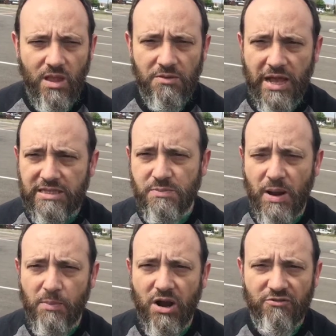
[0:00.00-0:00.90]
That's
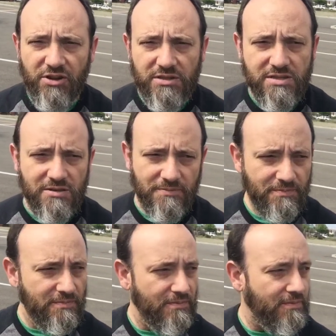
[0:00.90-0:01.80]
my preference.
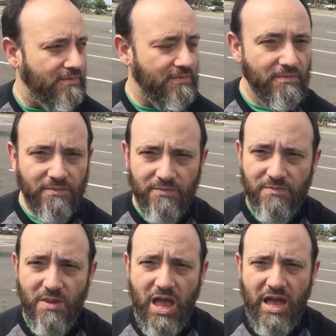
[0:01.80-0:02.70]

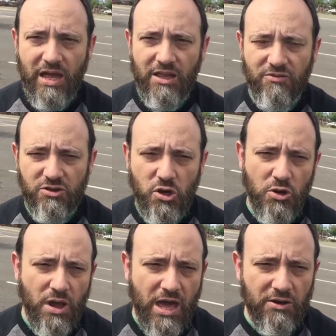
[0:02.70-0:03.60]
Uh, if you
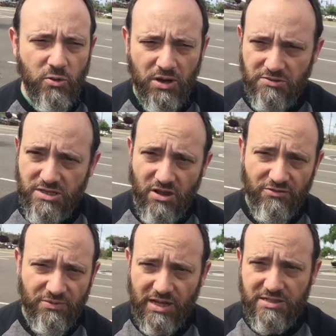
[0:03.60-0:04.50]
don't know how to do it
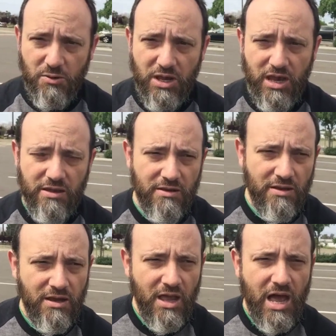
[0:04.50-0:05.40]
yourself, that's okay.
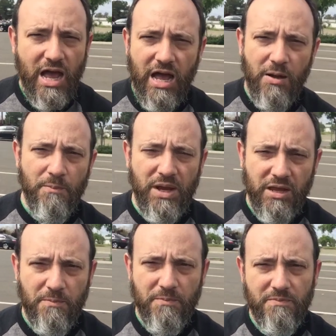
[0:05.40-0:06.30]
Uh,
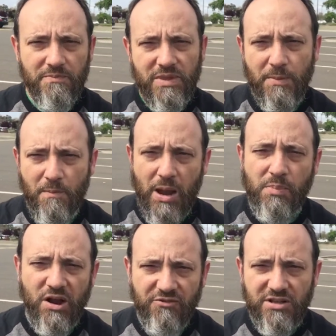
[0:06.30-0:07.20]
but my
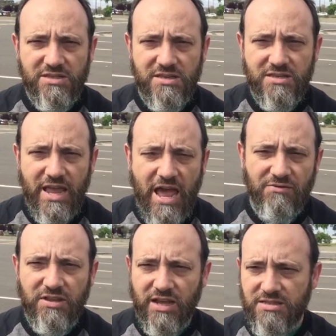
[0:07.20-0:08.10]
preference is to
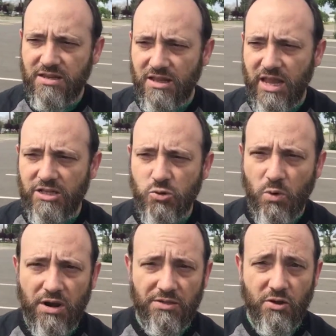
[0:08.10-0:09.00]
have text in
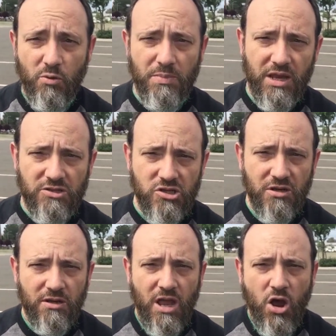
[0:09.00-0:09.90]
H1 on the homepage.
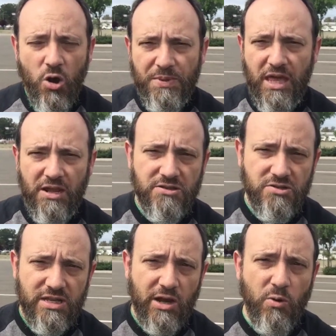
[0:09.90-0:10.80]
Hope that
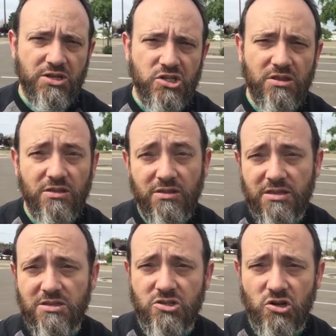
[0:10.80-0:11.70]
answers that question.
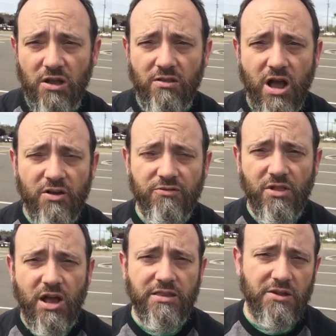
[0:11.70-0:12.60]
This is John Locke for
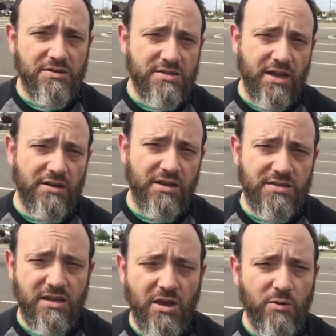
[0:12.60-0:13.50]
Lockedown Design and
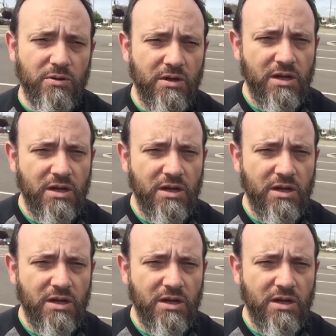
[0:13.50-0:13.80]
SEO.